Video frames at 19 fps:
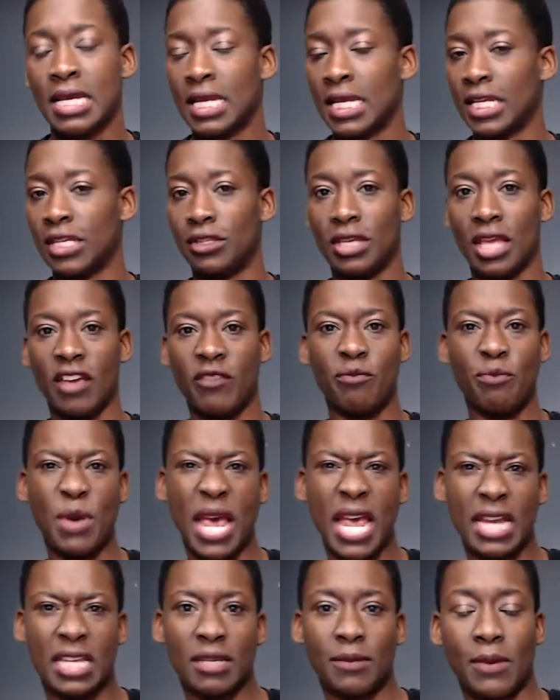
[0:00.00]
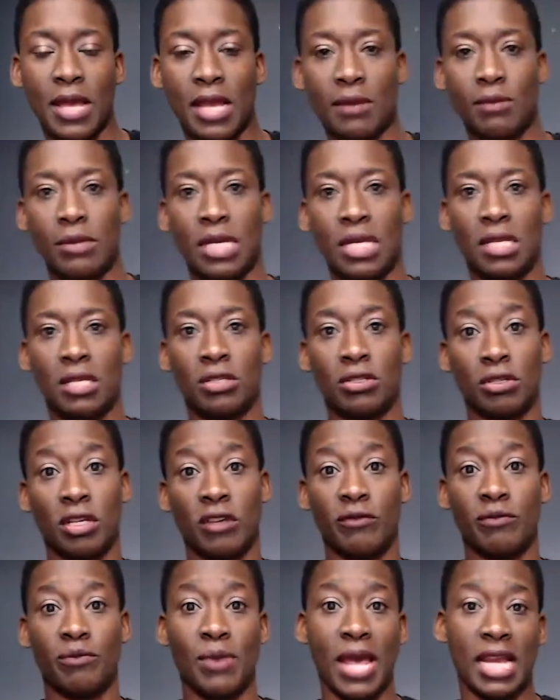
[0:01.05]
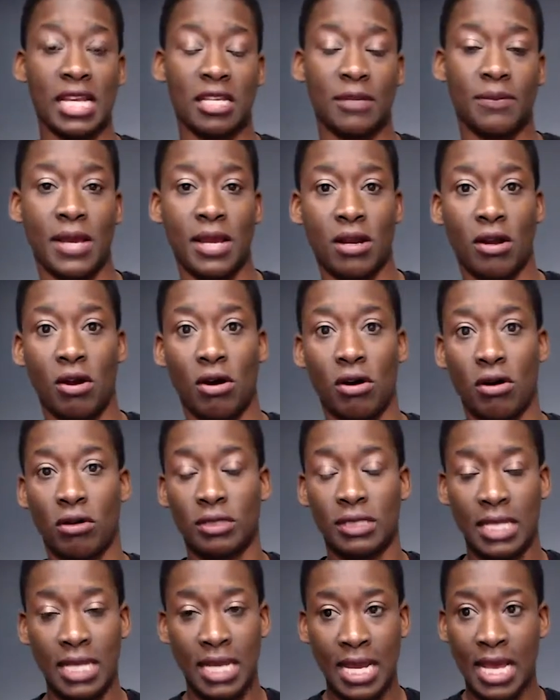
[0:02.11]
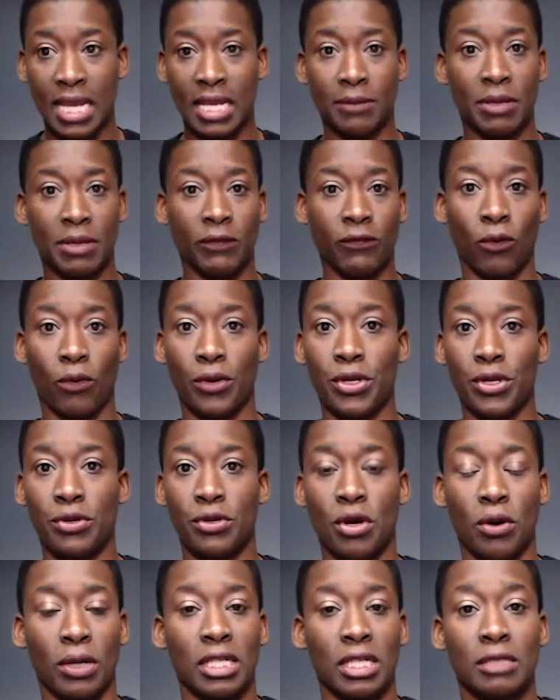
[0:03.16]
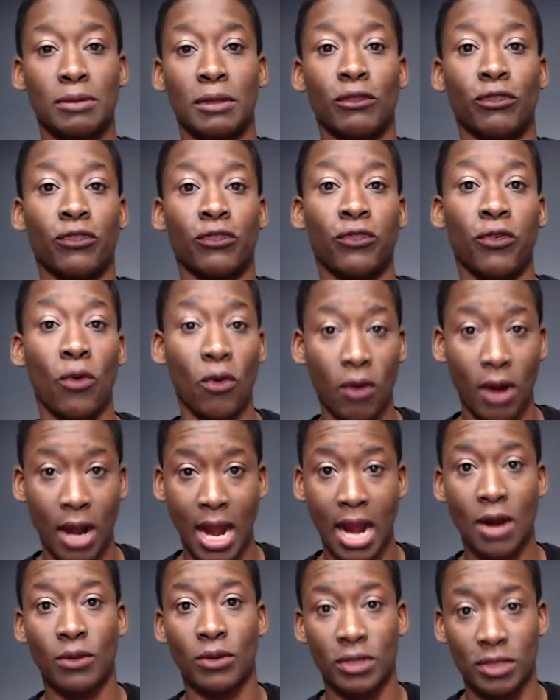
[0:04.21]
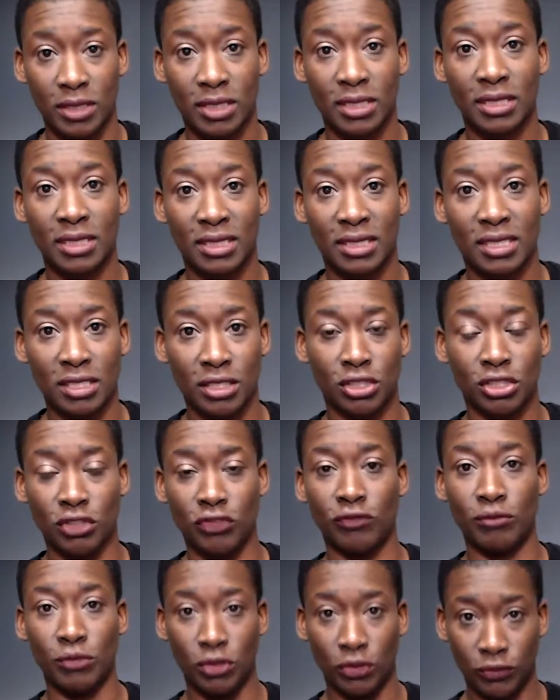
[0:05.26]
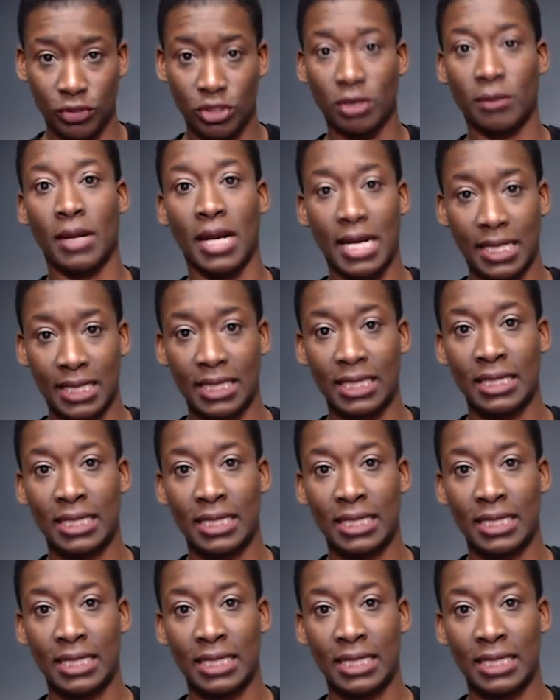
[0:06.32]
Either you have back-to-back meetings or you have back-to-back calls, and before you know it, it's been 4 hours since you've moved your body.